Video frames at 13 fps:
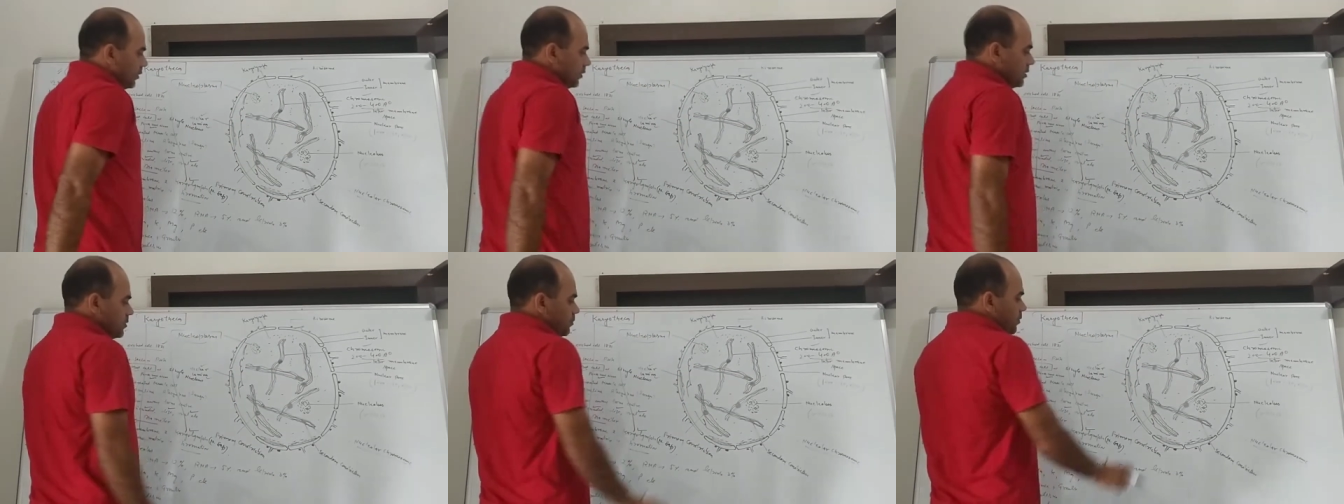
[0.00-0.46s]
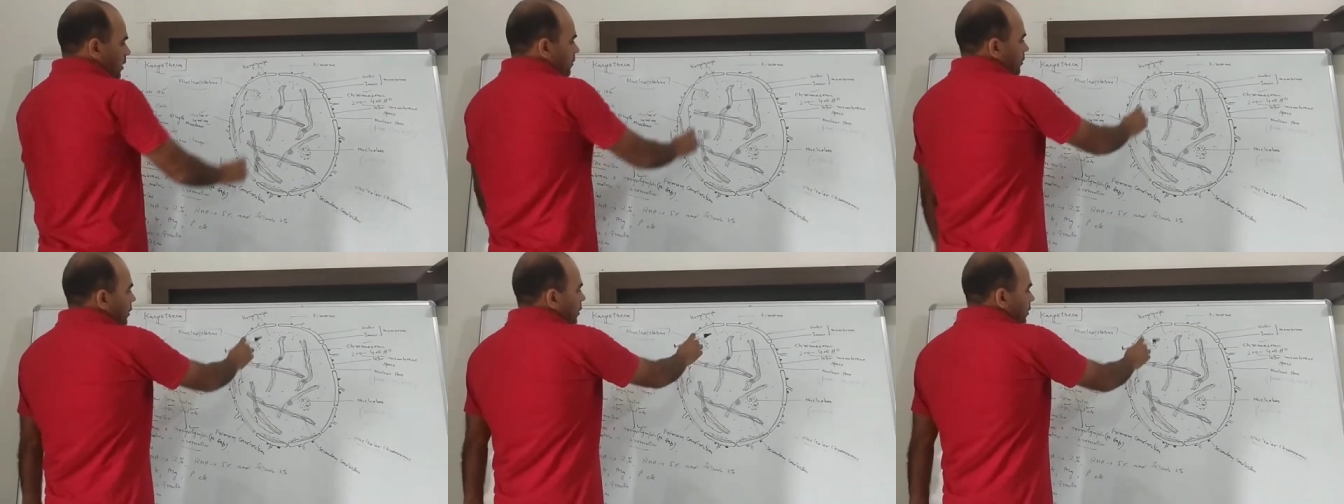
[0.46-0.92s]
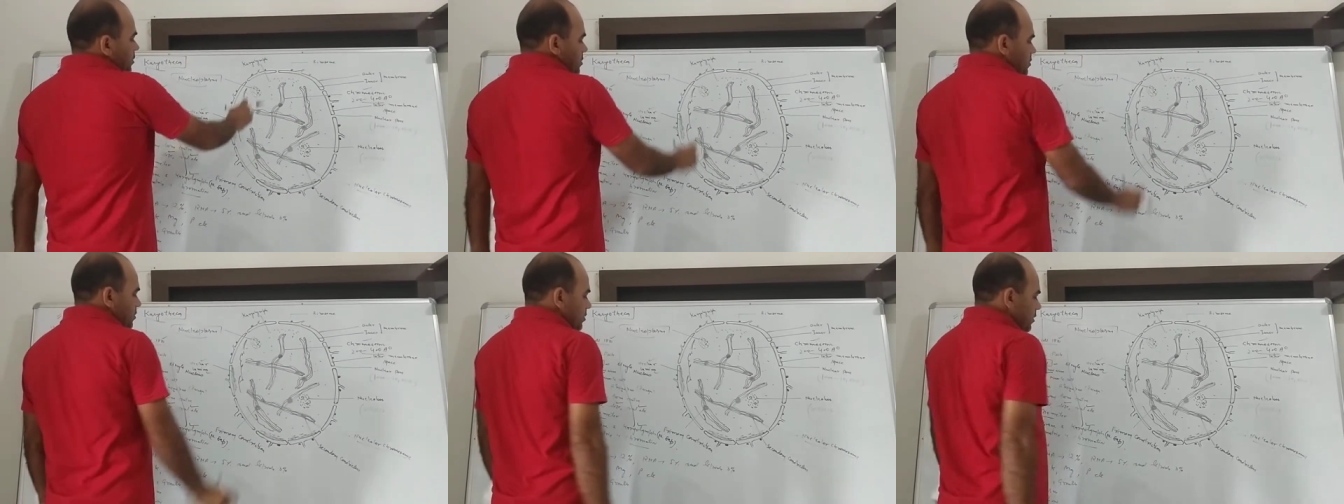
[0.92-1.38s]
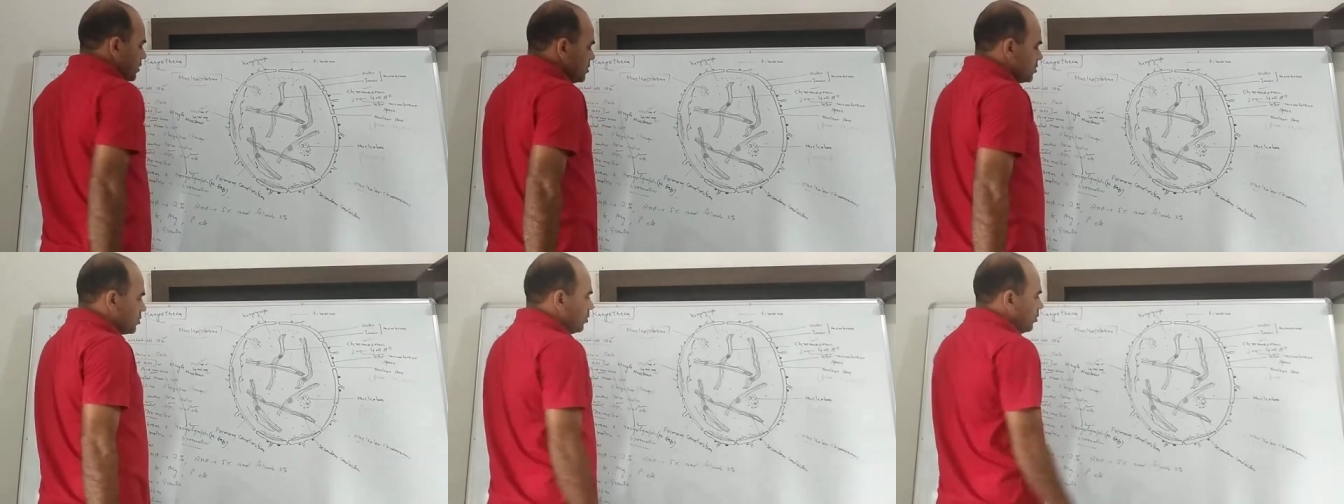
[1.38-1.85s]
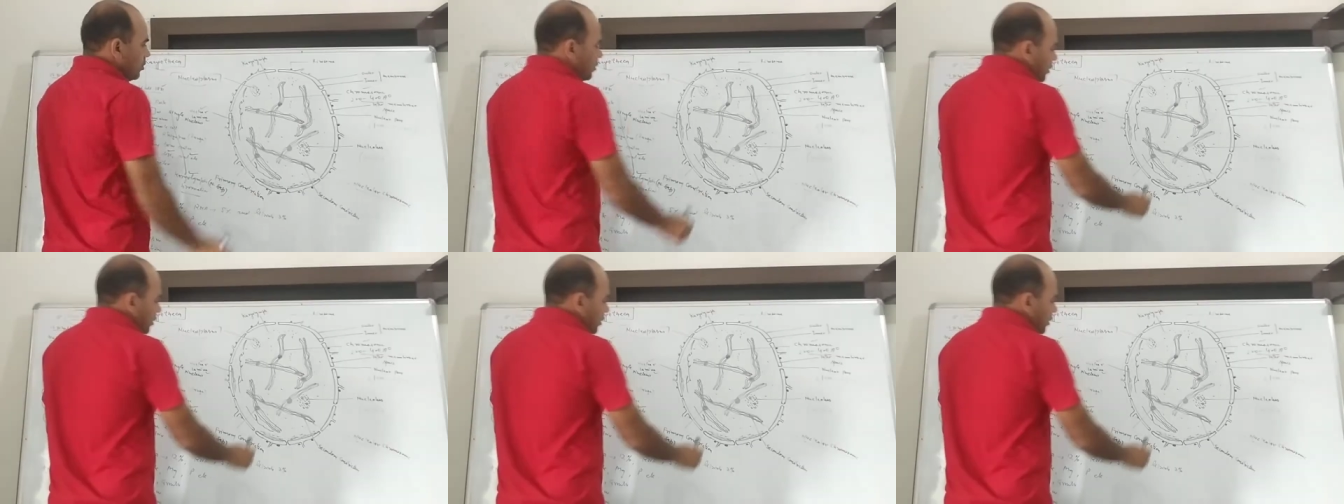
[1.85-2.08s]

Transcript: This primary constriction is called